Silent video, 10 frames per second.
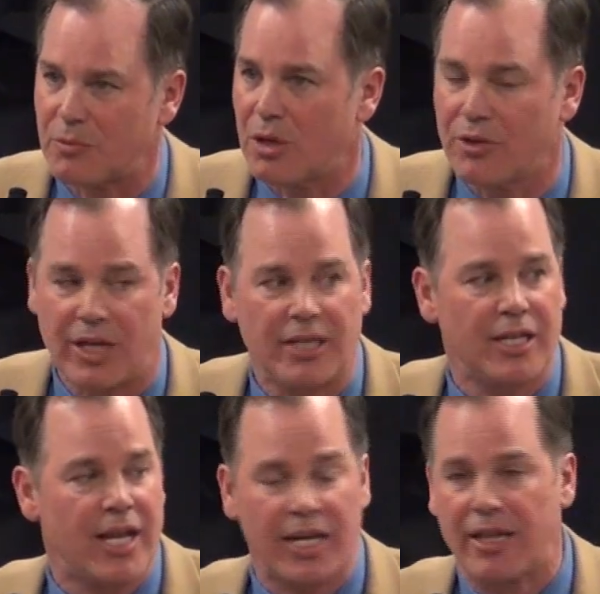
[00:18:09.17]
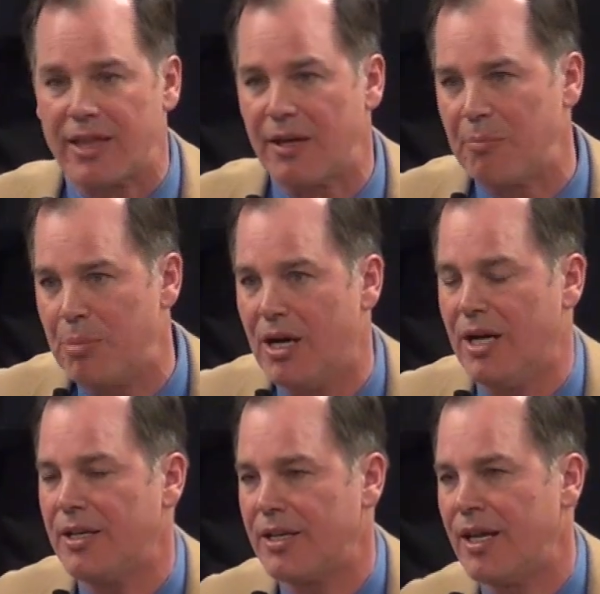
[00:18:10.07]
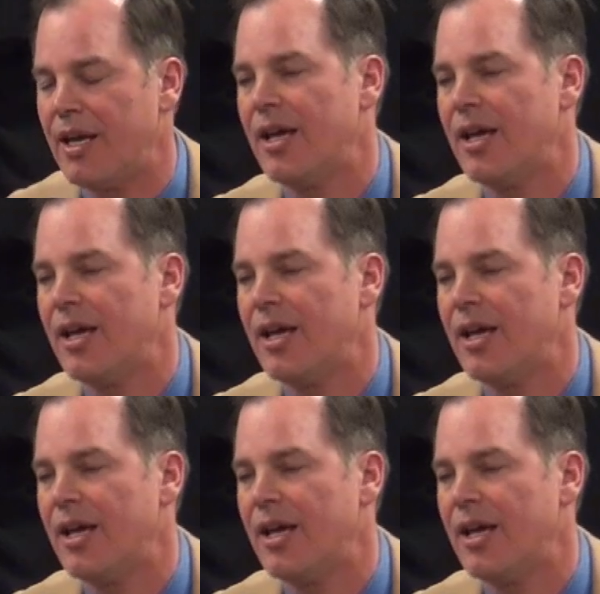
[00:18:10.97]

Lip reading: Well, they did anything but.